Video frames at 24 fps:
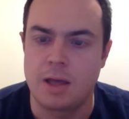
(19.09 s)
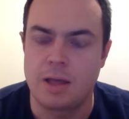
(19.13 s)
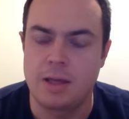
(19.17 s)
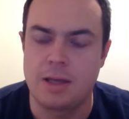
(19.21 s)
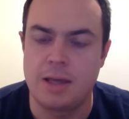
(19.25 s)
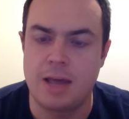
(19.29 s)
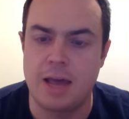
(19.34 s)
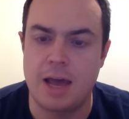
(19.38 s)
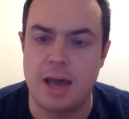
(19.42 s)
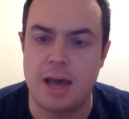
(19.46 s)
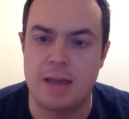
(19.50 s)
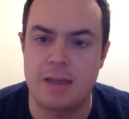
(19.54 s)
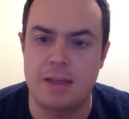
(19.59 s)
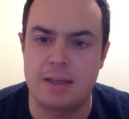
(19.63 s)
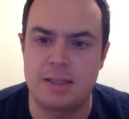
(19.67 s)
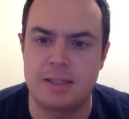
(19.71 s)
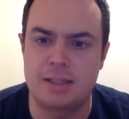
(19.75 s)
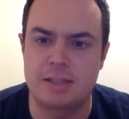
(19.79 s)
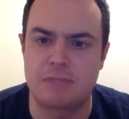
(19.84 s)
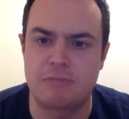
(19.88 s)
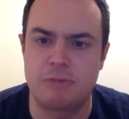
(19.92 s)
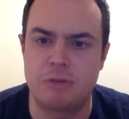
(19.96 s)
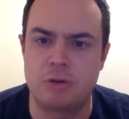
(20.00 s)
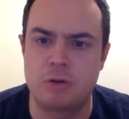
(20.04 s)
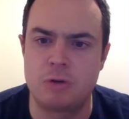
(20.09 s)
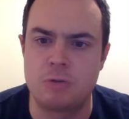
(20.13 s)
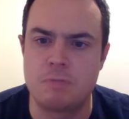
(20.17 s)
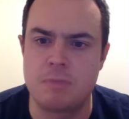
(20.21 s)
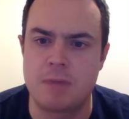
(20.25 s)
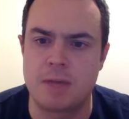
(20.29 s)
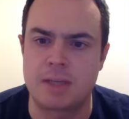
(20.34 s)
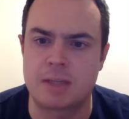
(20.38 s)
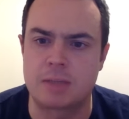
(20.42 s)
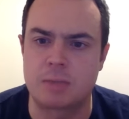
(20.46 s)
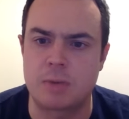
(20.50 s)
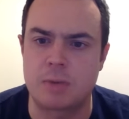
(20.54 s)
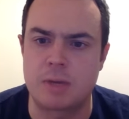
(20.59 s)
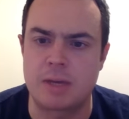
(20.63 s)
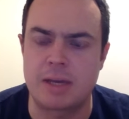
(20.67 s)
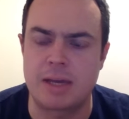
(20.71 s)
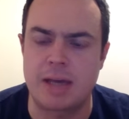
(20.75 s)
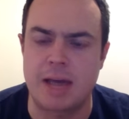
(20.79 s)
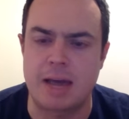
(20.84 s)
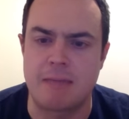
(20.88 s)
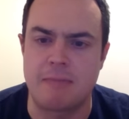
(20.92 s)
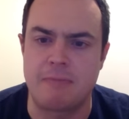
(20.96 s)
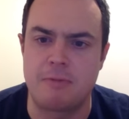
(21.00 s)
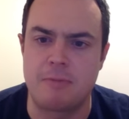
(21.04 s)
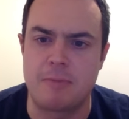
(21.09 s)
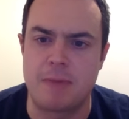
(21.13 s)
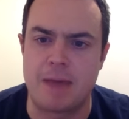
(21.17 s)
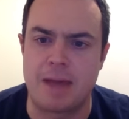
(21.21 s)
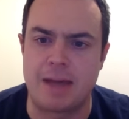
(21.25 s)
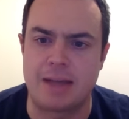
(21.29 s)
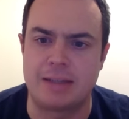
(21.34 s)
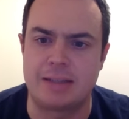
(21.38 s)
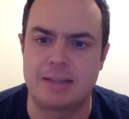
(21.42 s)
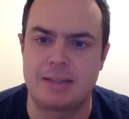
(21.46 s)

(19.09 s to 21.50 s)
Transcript: Yeah, this is a real must win game for Man mm.